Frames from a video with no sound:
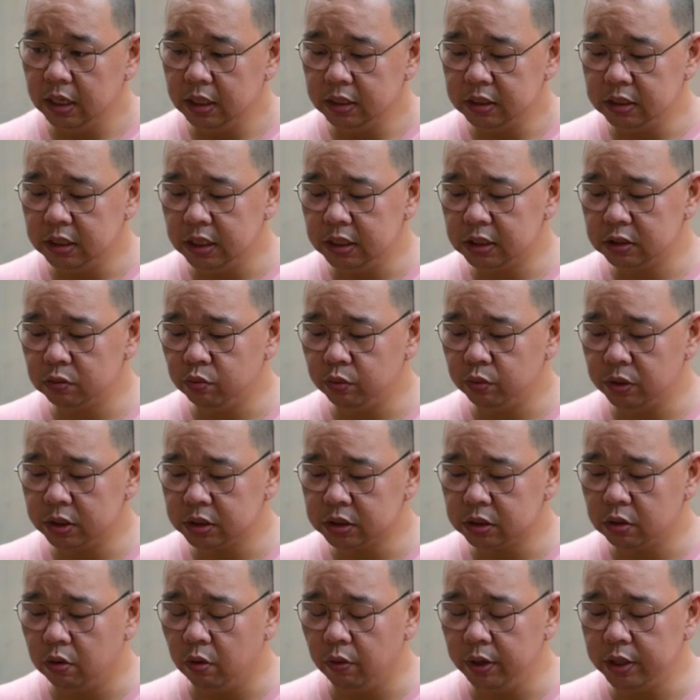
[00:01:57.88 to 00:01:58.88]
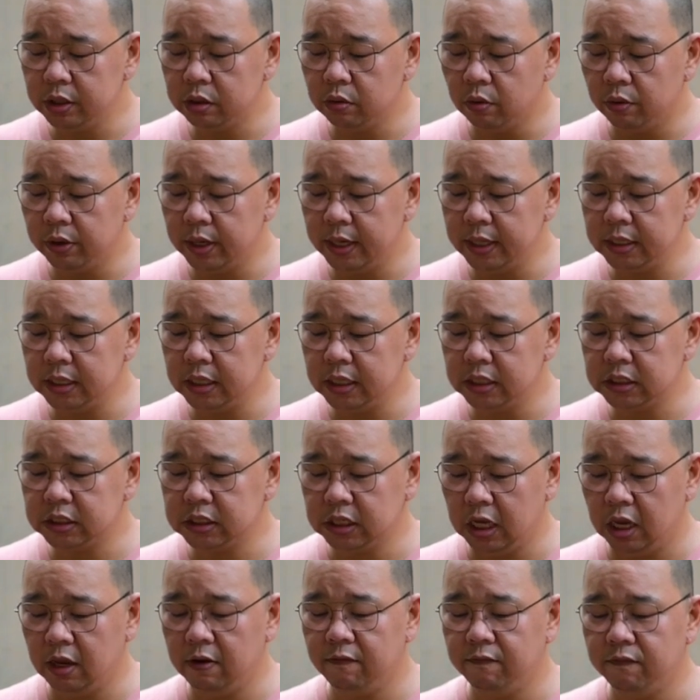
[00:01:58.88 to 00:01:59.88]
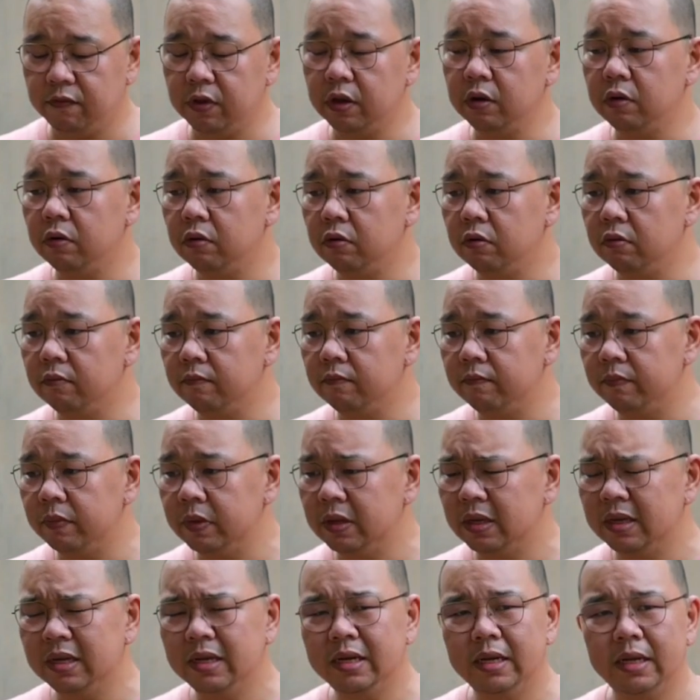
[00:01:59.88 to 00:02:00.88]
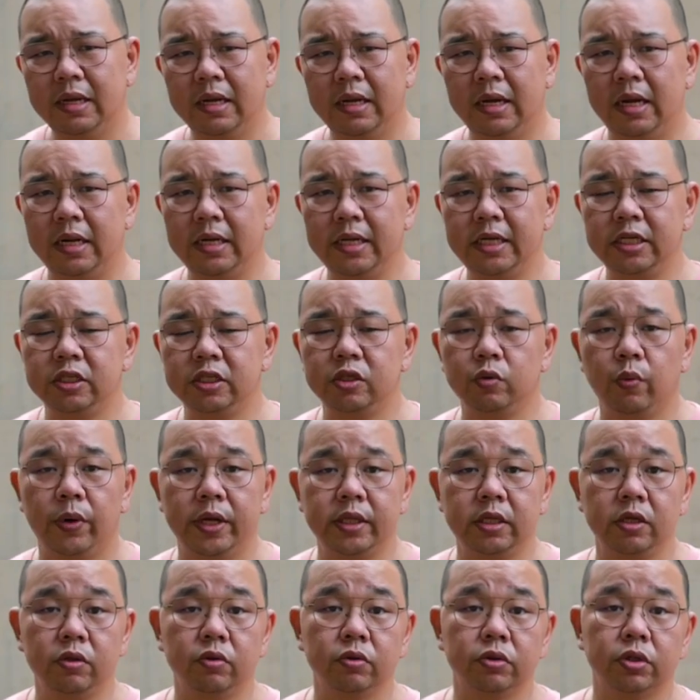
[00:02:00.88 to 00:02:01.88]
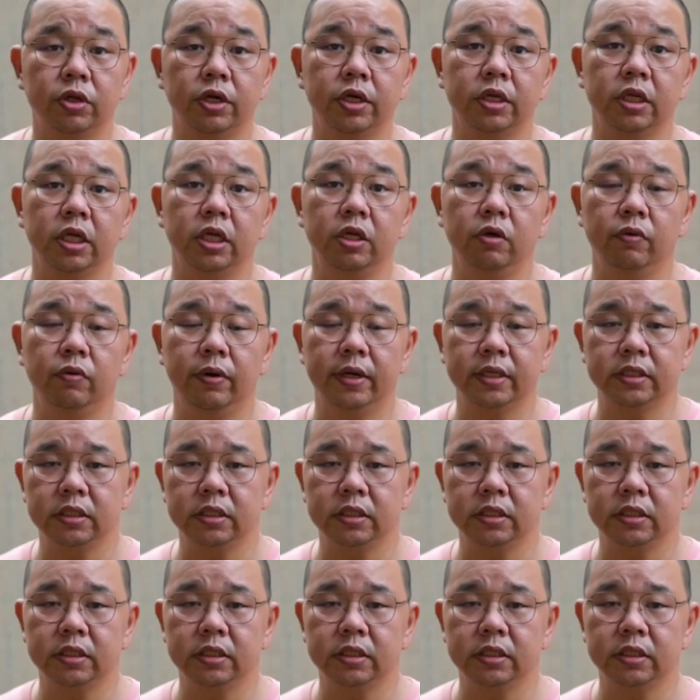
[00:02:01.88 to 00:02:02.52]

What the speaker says: this was going to already save you at least 20 to 30 US